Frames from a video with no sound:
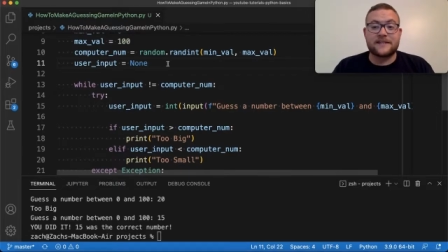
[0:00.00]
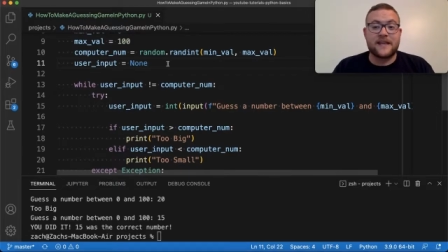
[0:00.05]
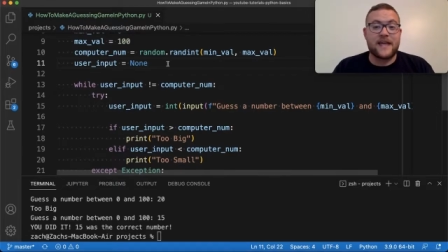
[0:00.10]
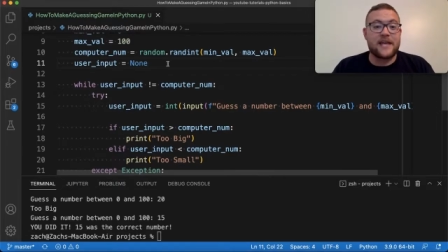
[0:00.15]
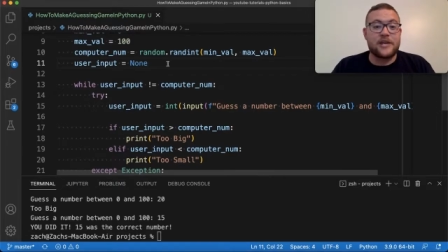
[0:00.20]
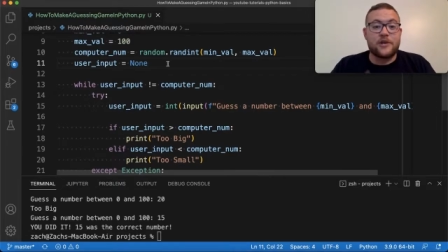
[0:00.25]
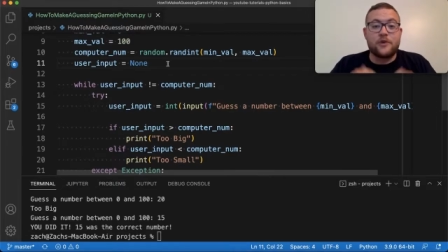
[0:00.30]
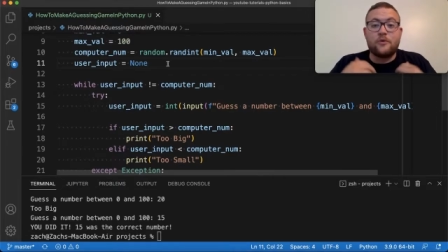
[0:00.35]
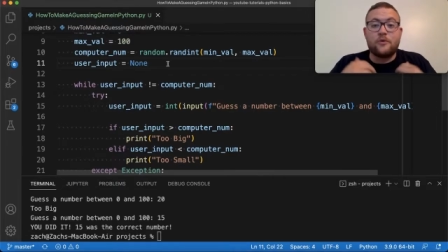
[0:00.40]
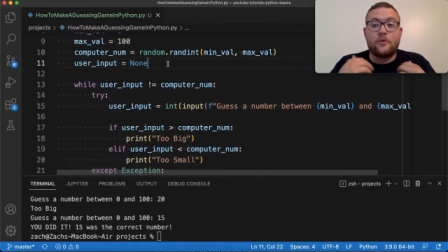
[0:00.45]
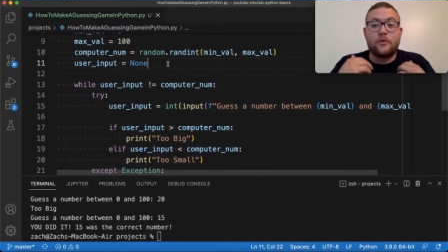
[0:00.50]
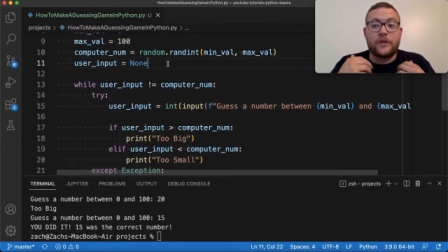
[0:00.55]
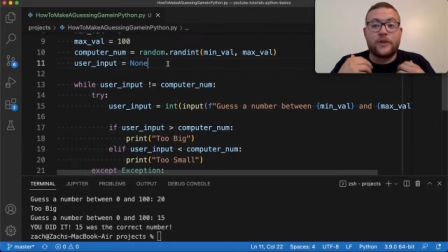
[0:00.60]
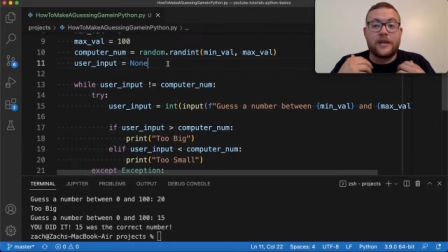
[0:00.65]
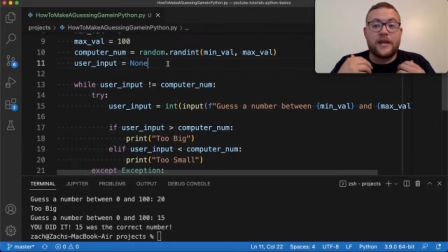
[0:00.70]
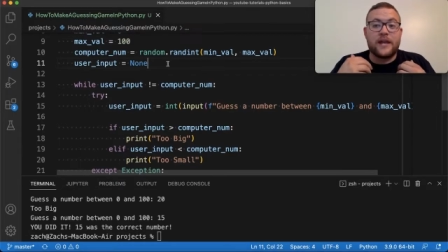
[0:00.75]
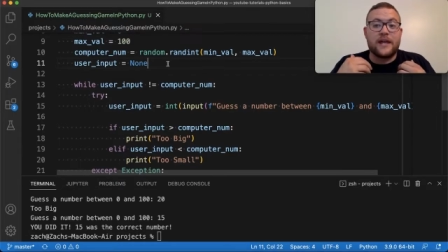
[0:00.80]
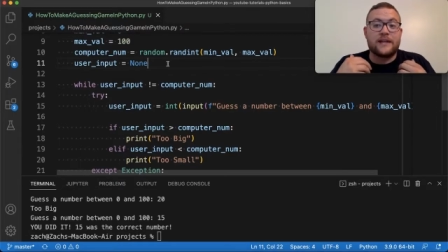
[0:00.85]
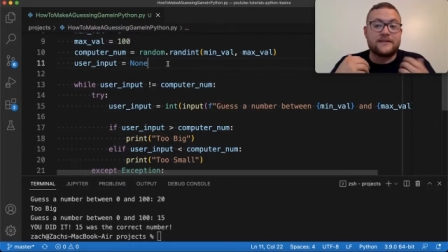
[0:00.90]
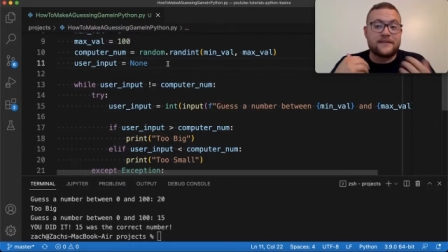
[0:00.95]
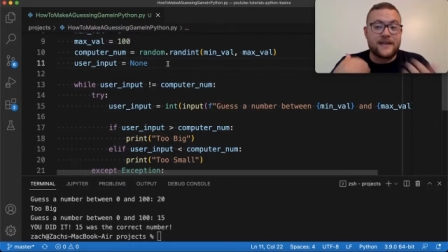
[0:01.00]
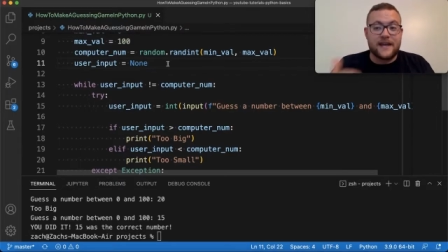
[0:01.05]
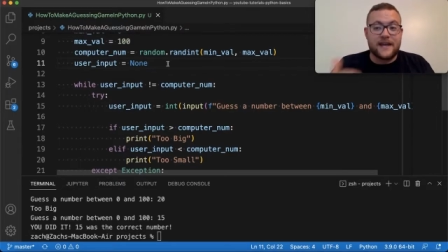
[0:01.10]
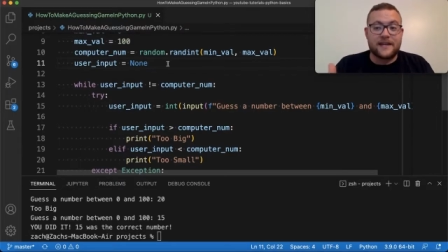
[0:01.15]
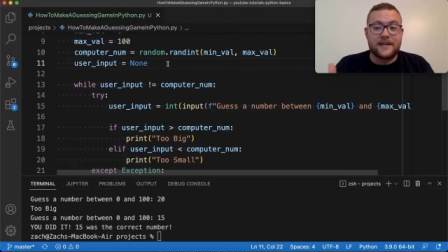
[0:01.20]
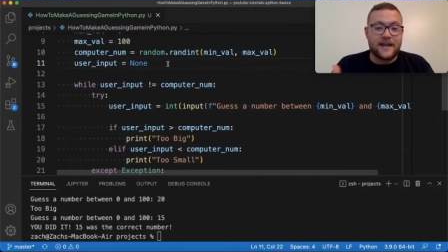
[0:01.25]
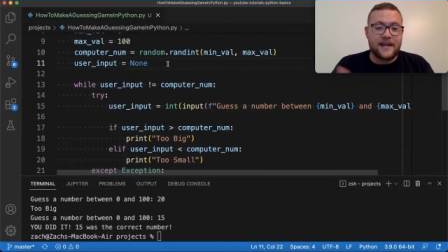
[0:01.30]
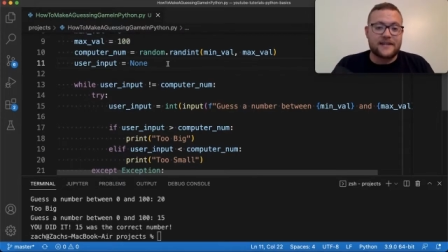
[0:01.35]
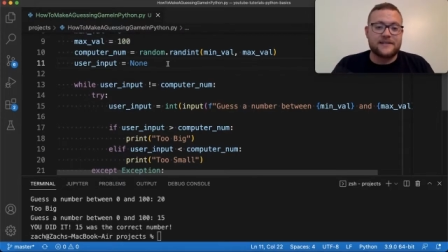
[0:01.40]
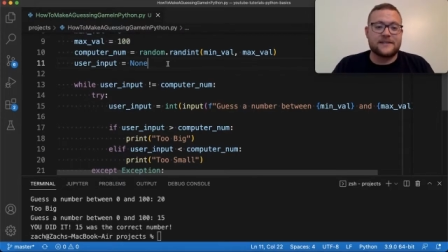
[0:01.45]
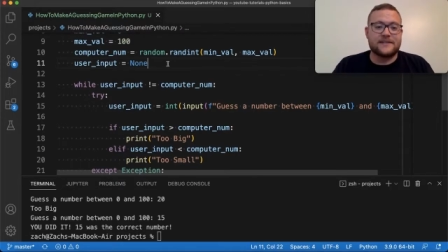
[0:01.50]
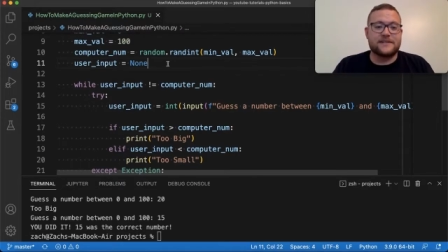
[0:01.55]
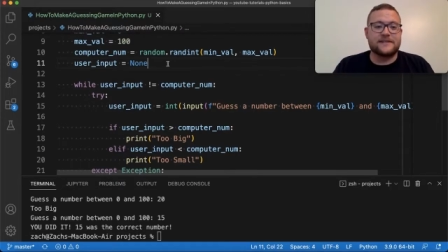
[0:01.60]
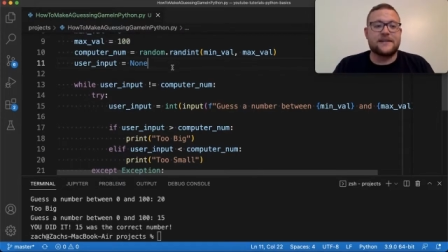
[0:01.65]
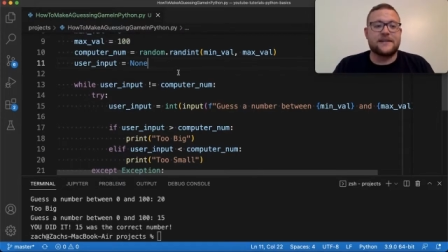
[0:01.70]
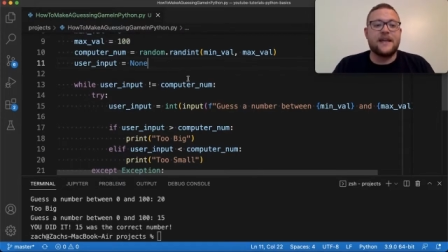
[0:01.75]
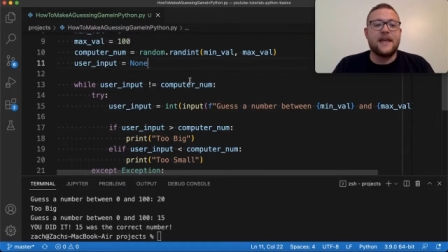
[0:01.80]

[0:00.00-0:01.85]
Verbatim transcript: hey, you only get 10 guesses.